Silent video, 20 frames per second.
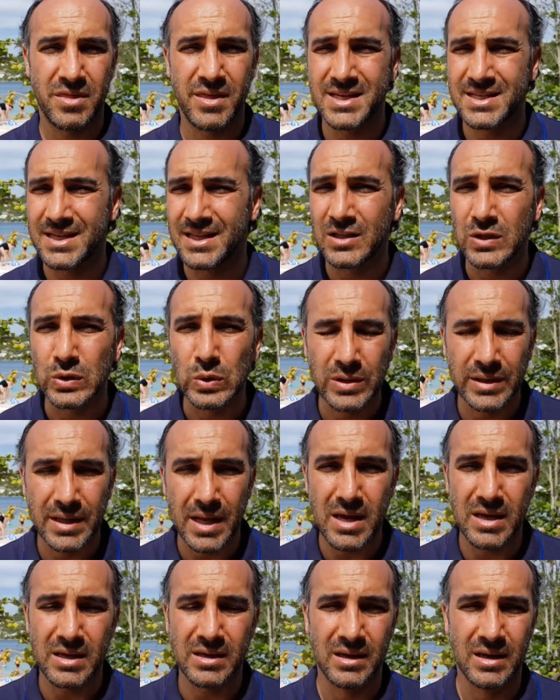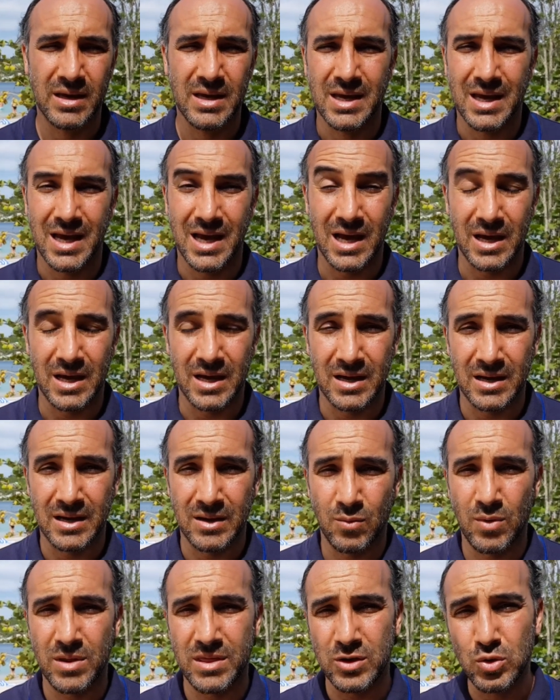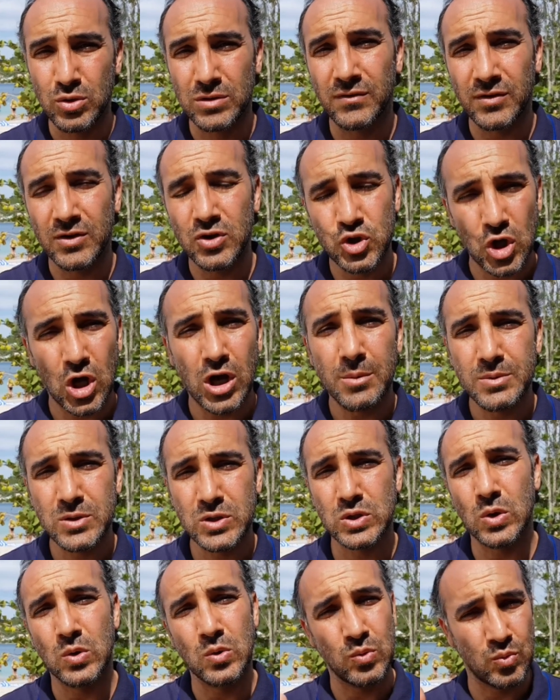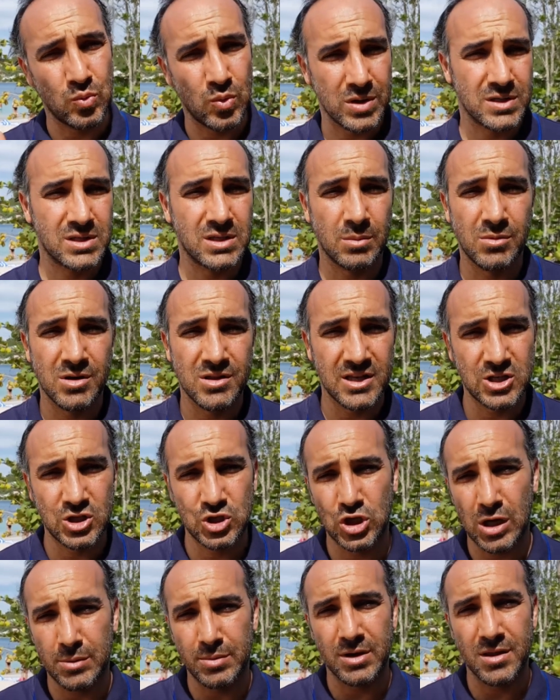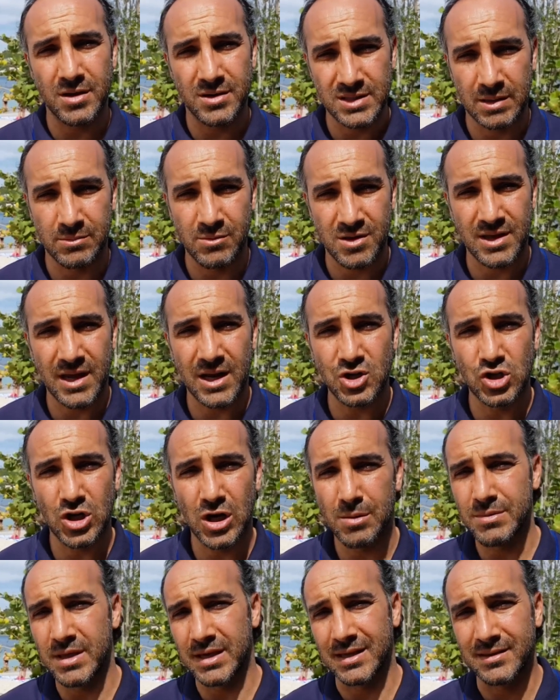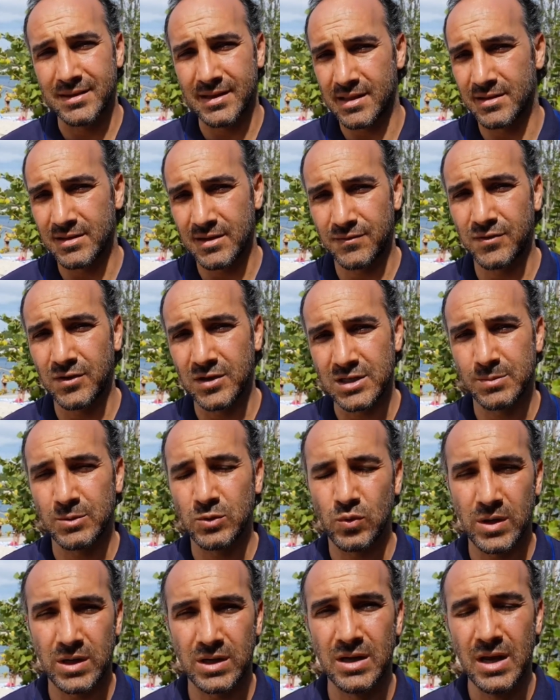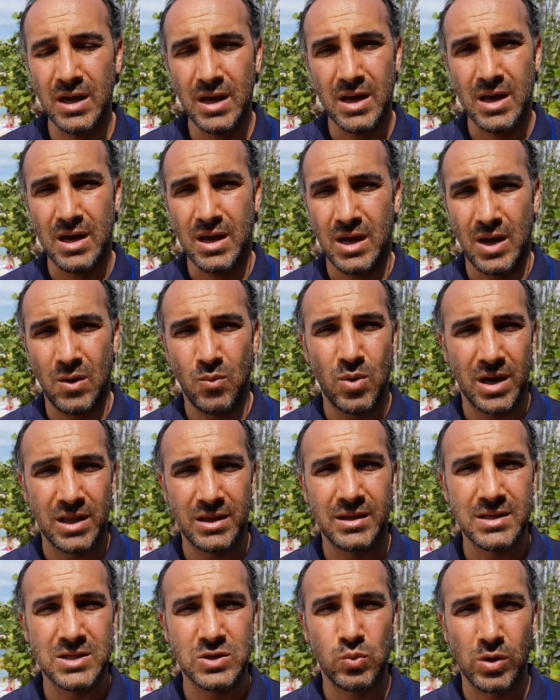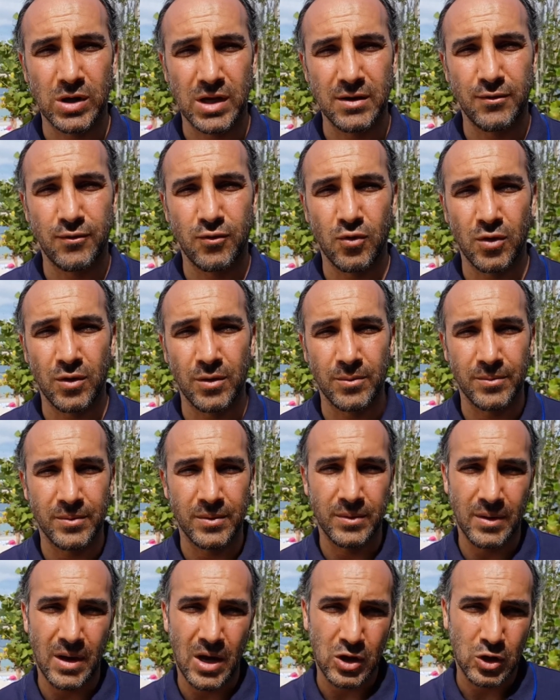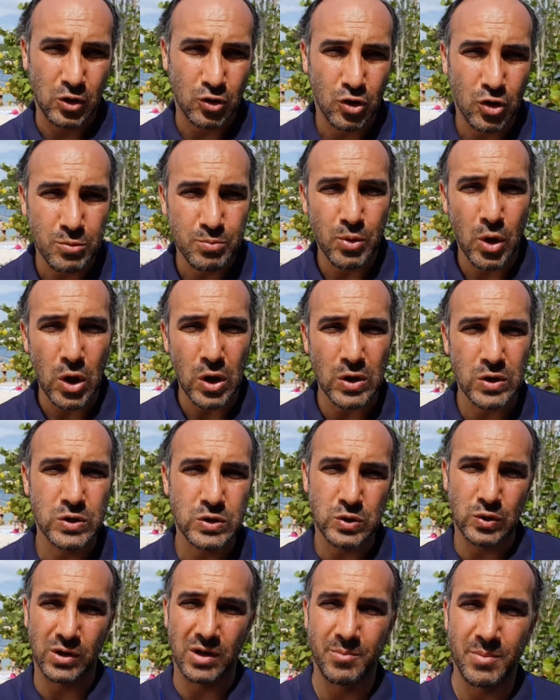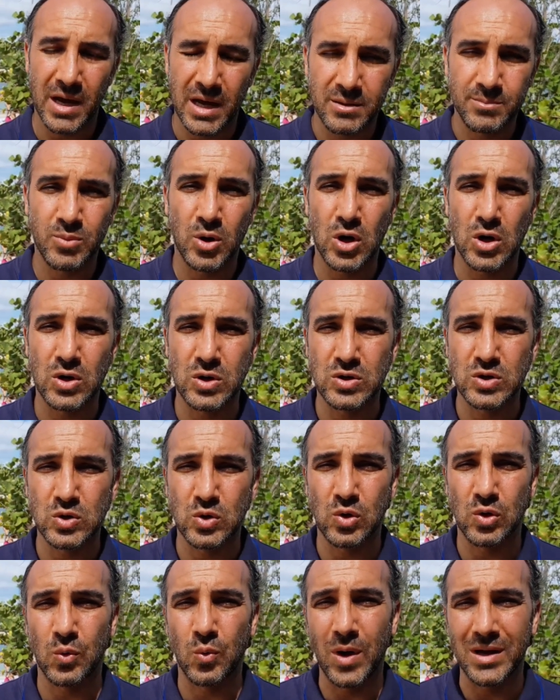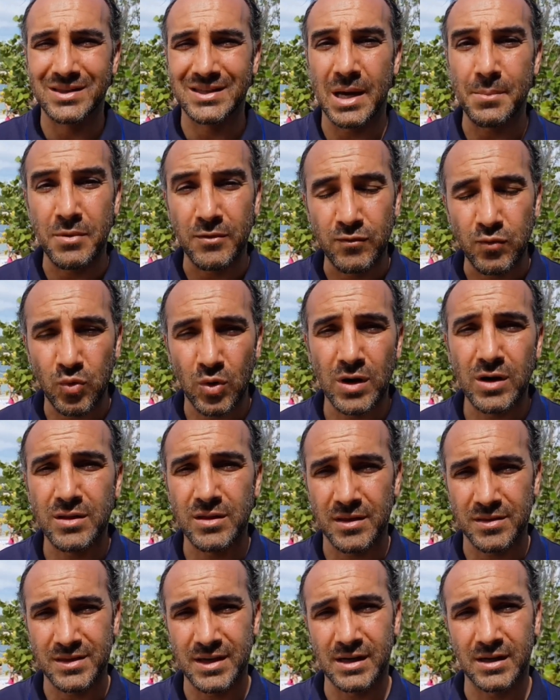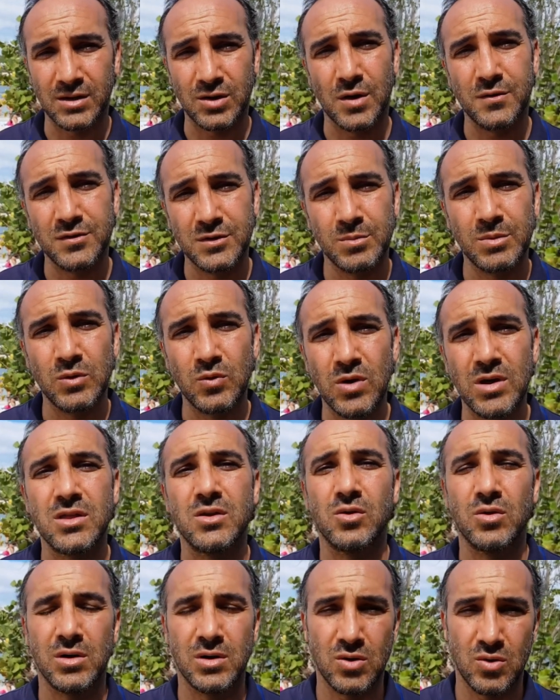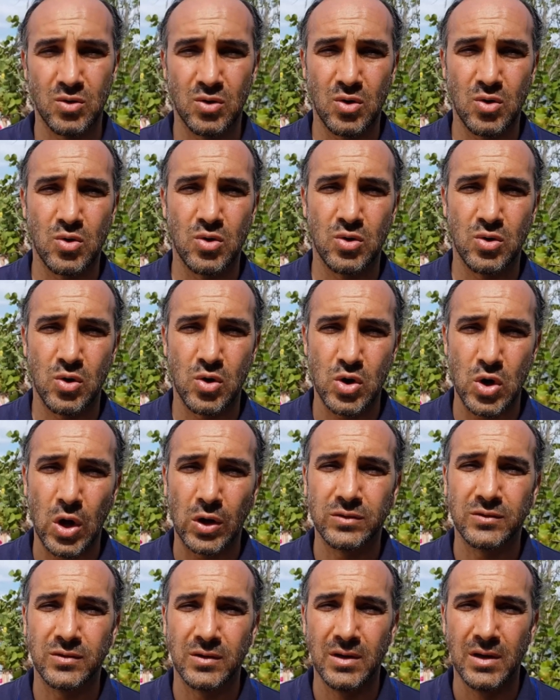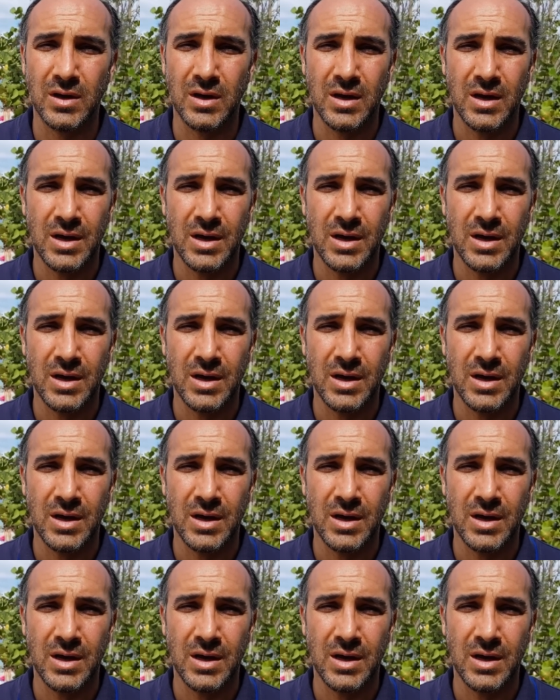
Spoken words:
things that they don't like. When they do different jobs, so one summer this job, another summer that job, they can tell the difference between what it is working for a good boss or a bad boss, or what type of work that they're comfortable with or not.